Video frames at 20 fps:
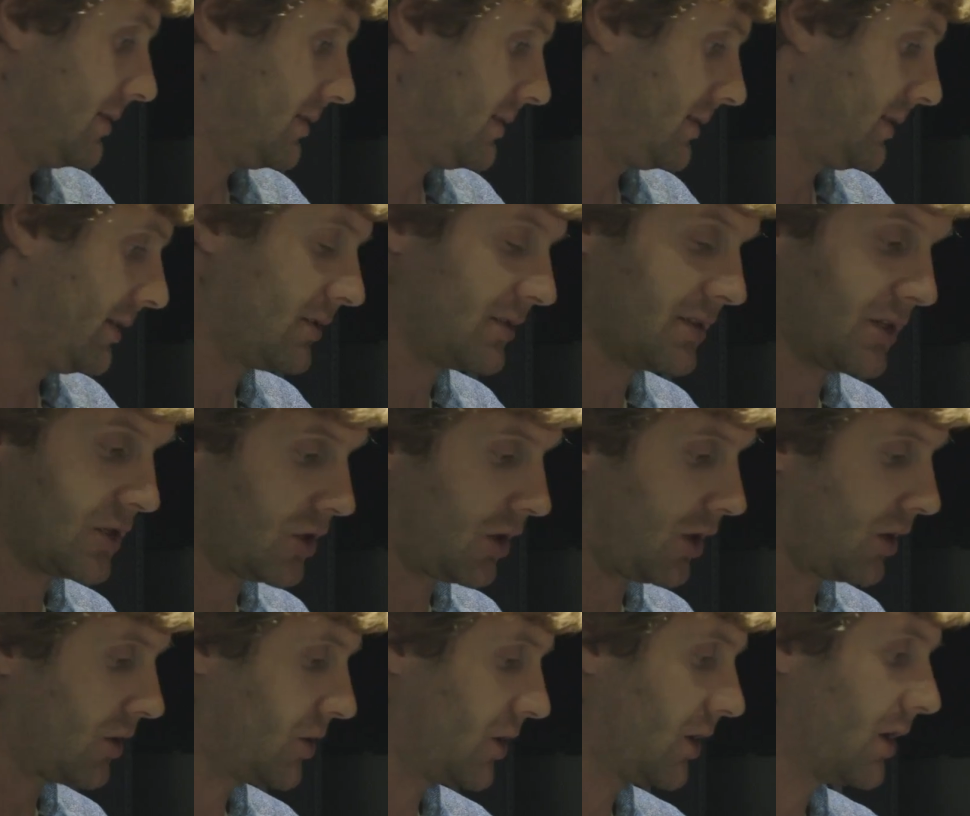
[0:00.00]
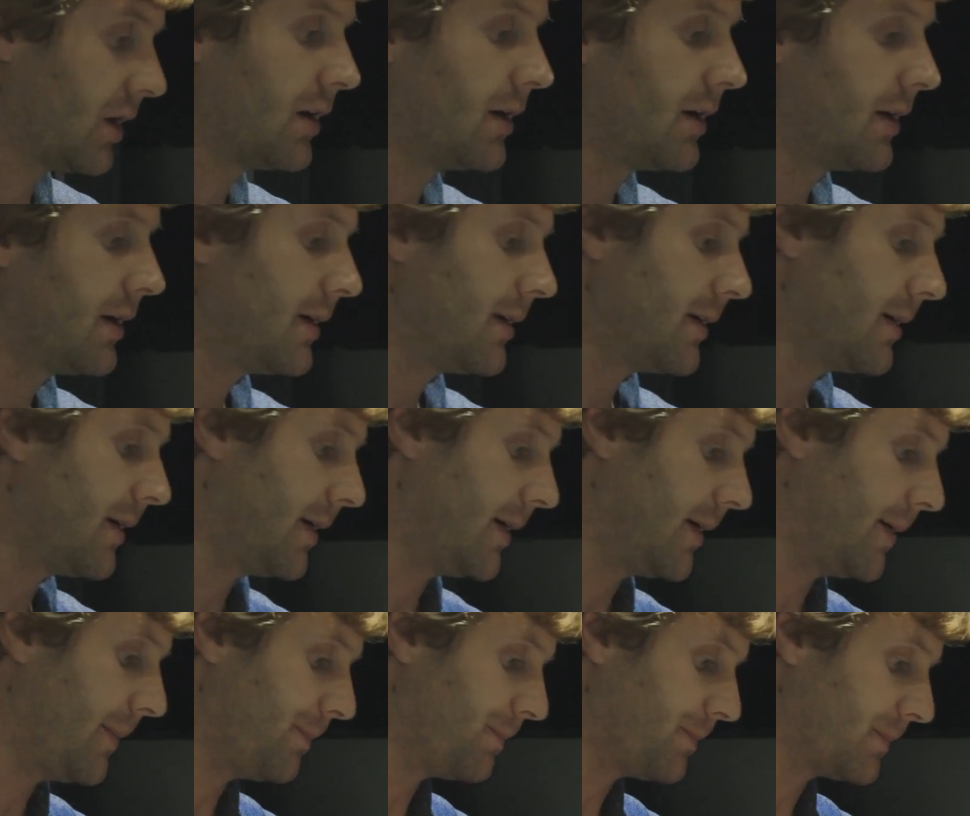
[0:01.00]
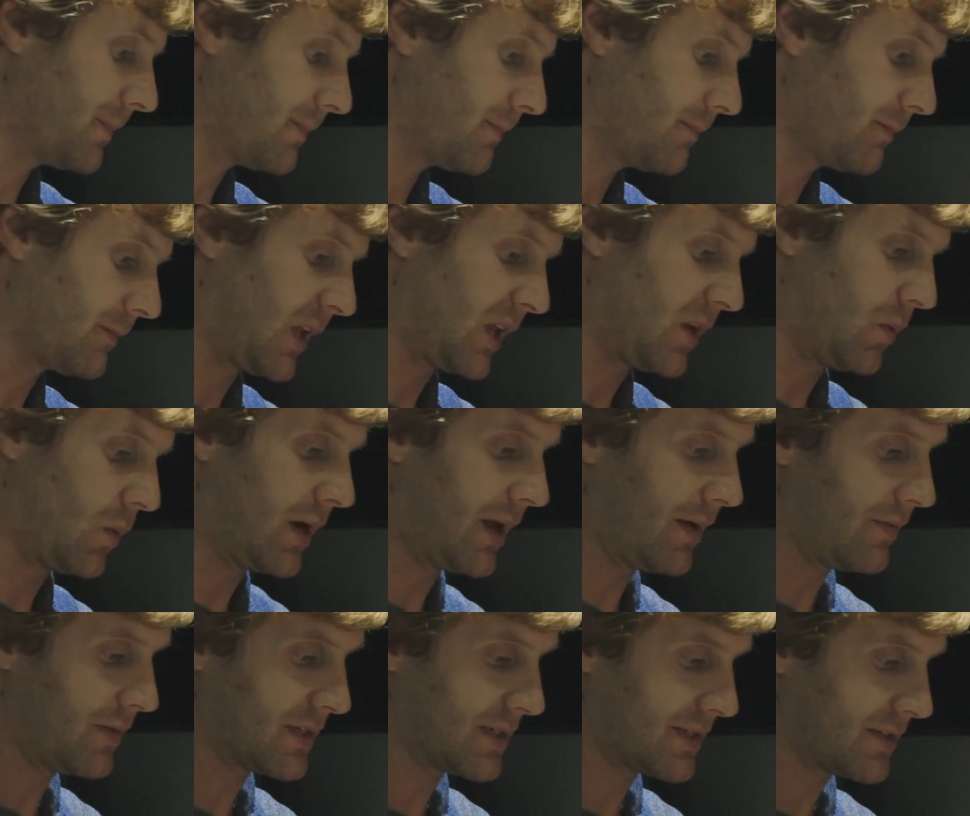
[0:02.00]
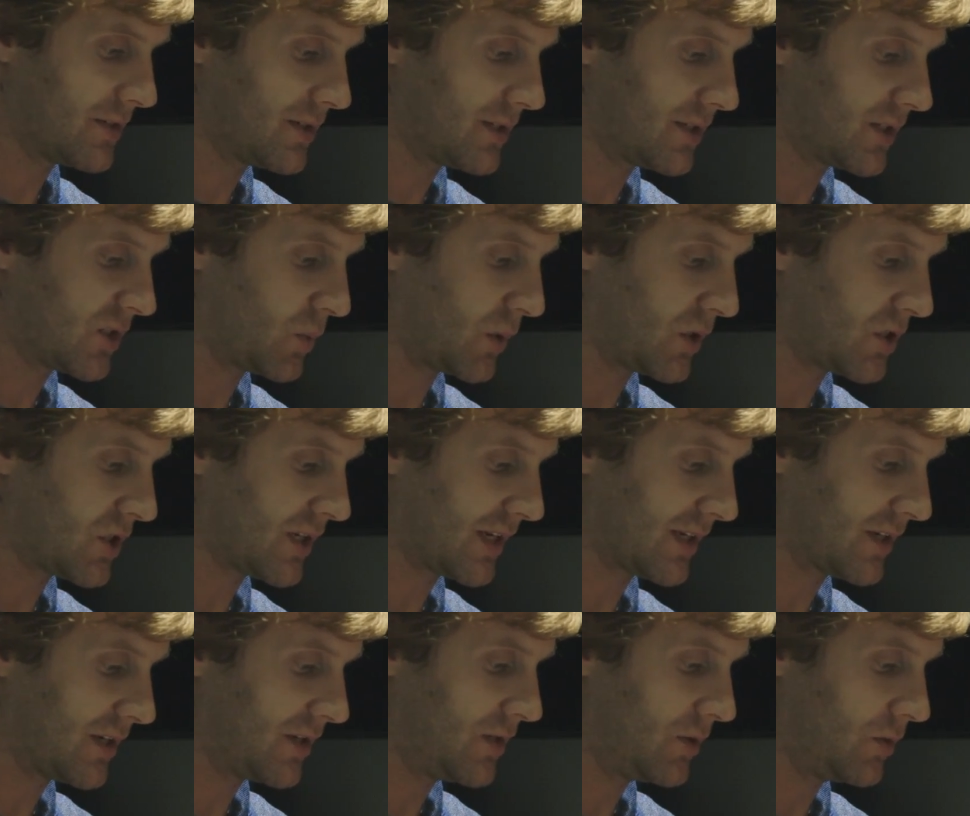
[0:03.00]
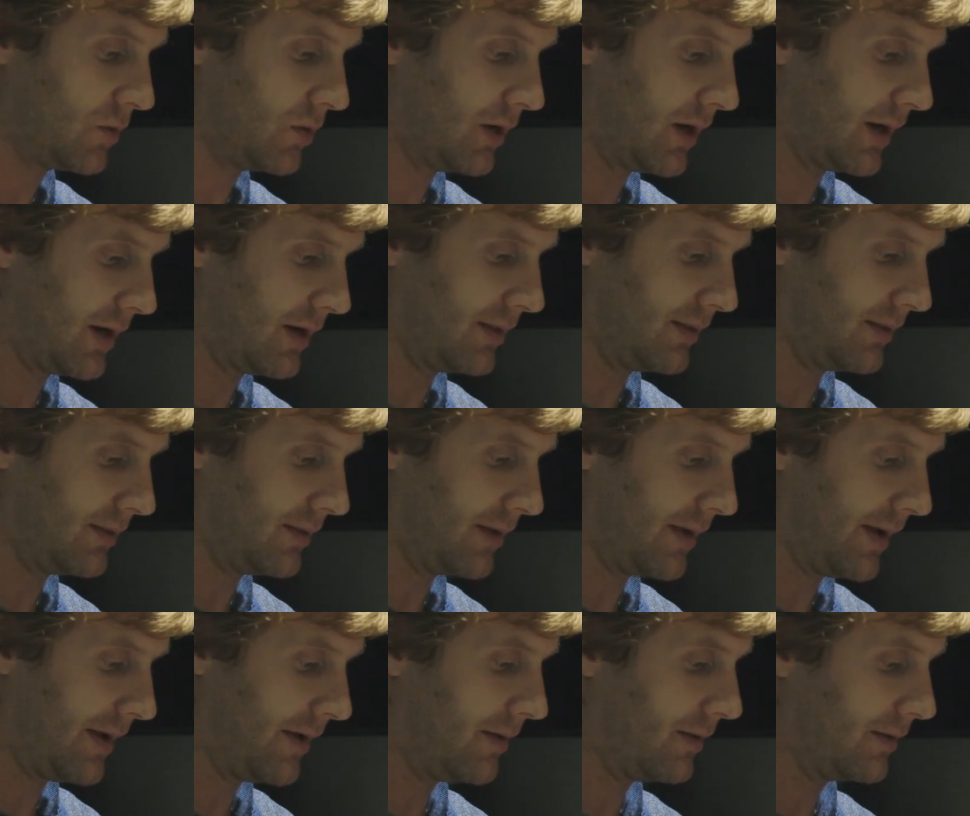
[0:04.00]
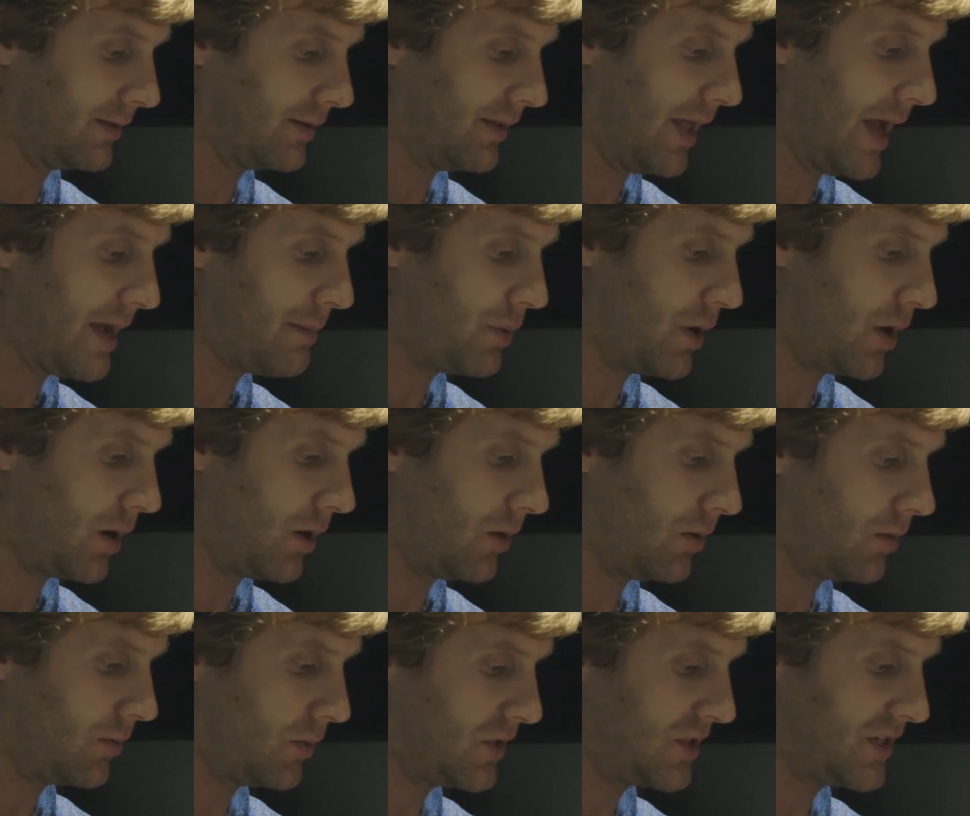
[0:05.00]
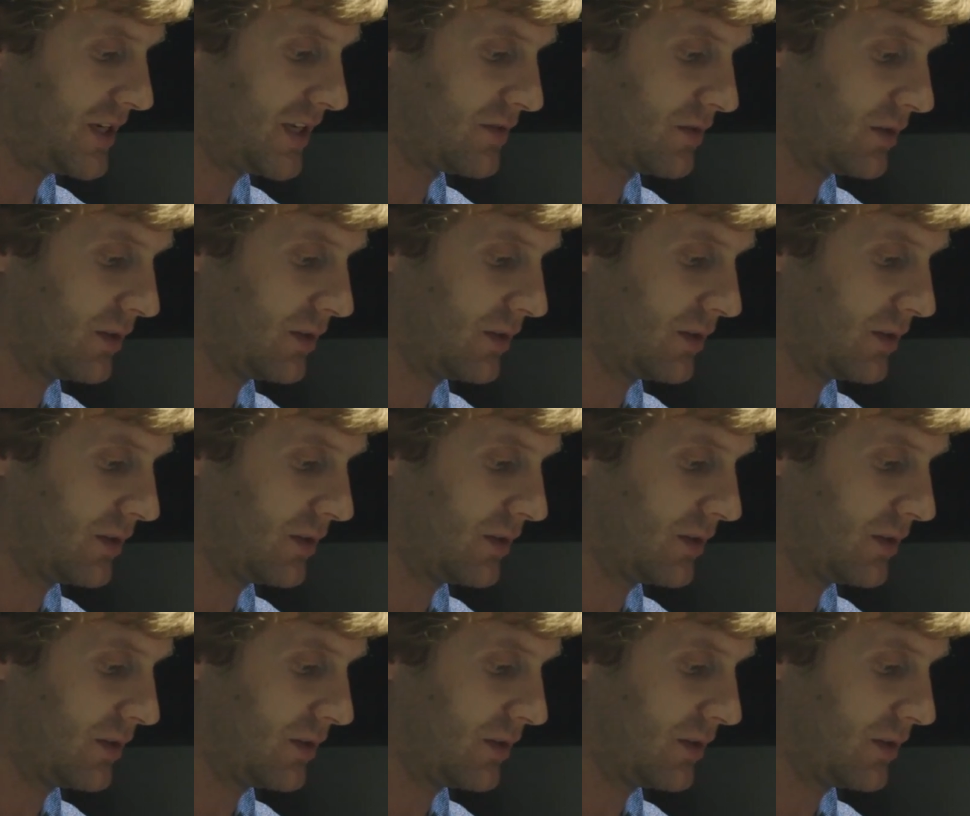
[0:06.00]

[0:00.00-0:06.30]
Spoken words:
Here's the charger. You want to have the switch selected to LiPo, which stands for